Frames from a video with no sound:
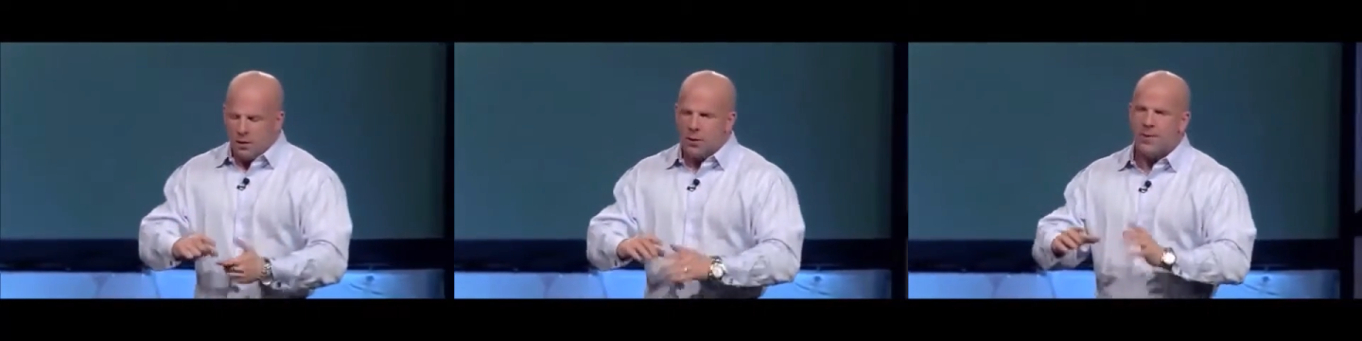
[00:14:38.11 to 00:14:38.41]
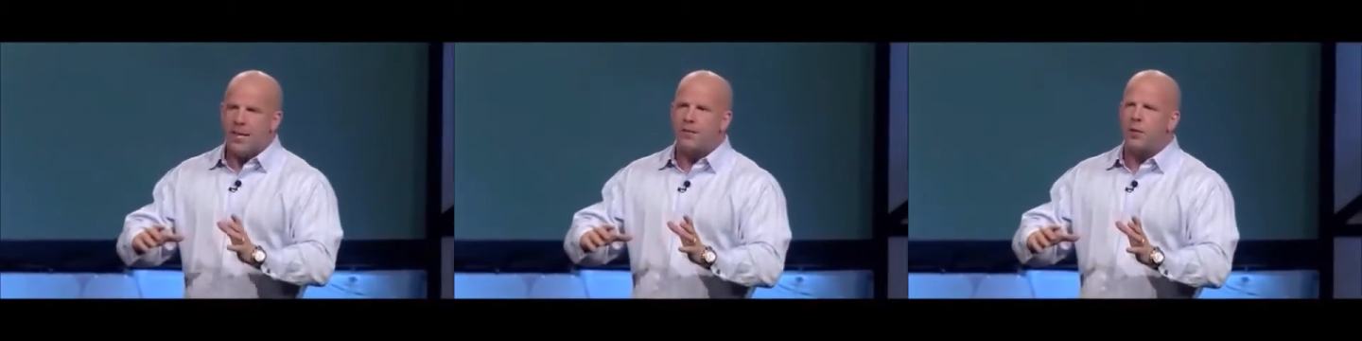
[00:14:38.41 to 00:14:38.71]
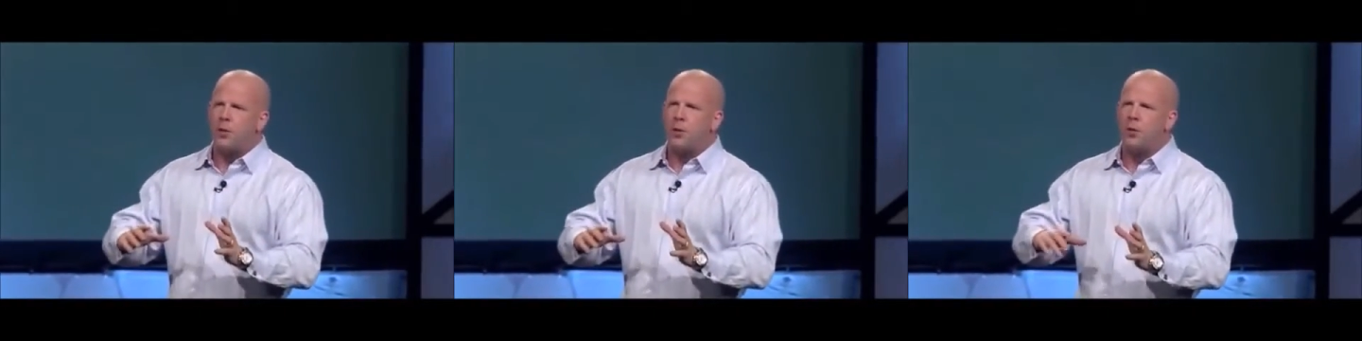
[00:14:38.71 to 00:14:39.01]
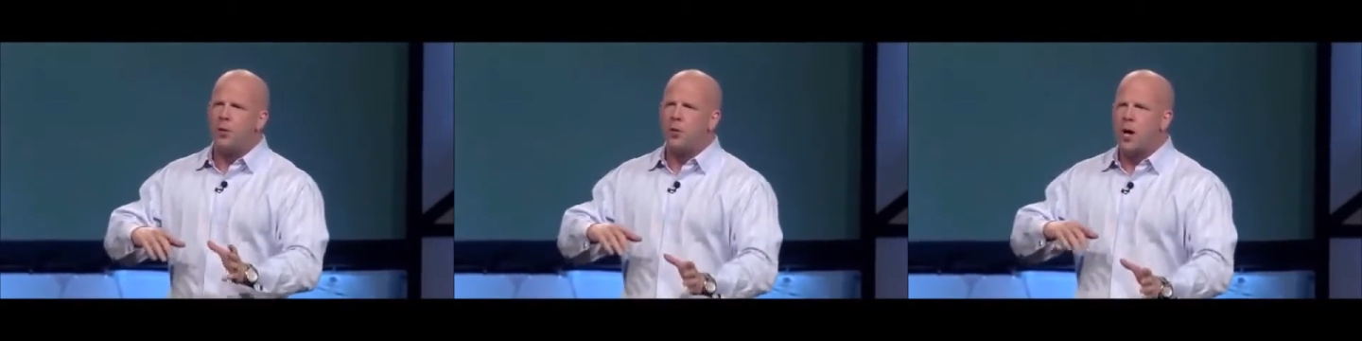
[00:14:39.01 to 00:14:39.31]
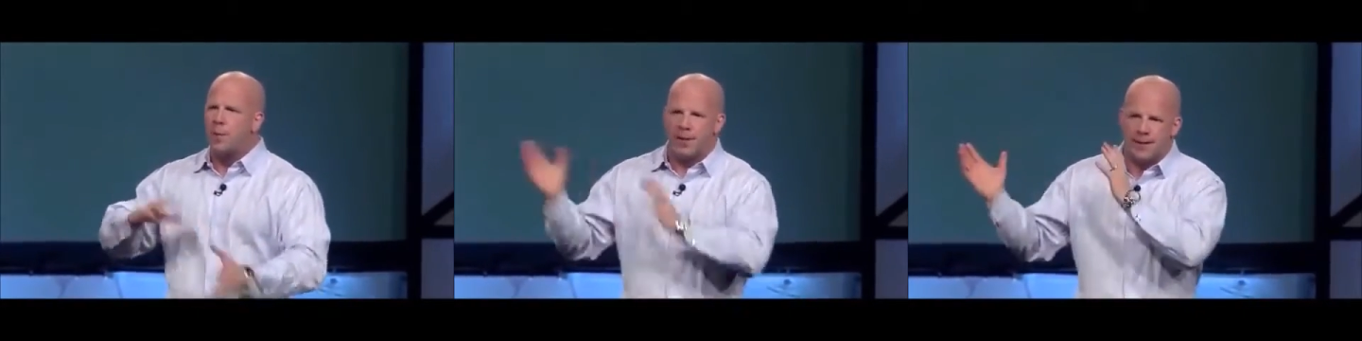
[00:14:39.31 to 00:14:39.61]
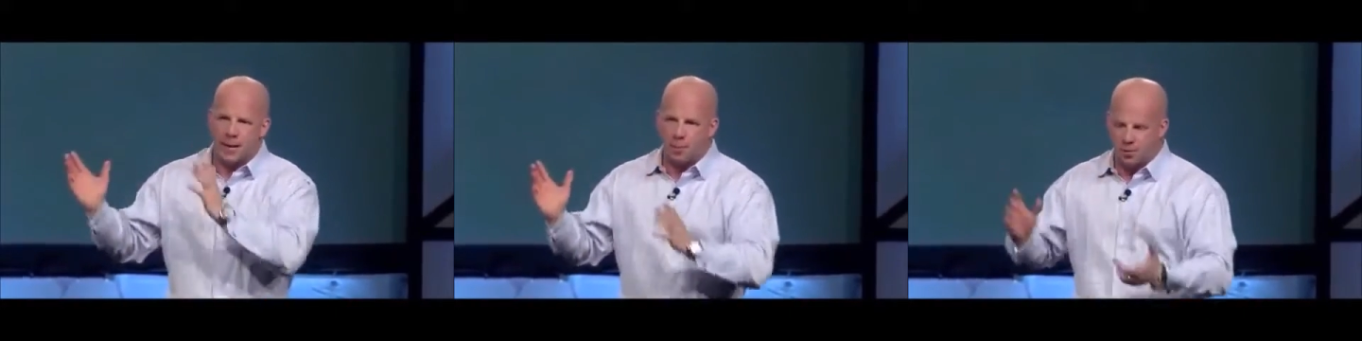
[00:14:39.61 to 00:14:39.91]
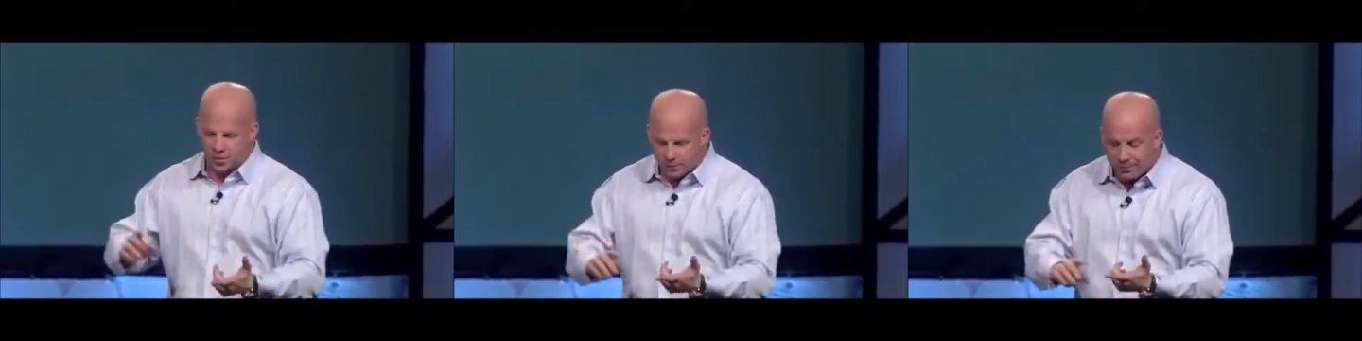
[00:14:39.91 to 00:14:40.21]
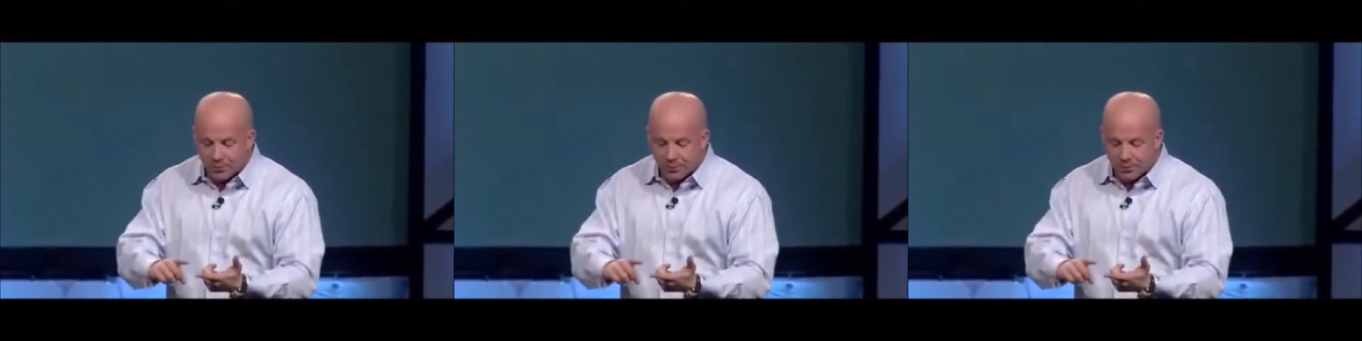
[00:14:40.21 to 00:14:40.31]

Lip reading: me give you a couple examples.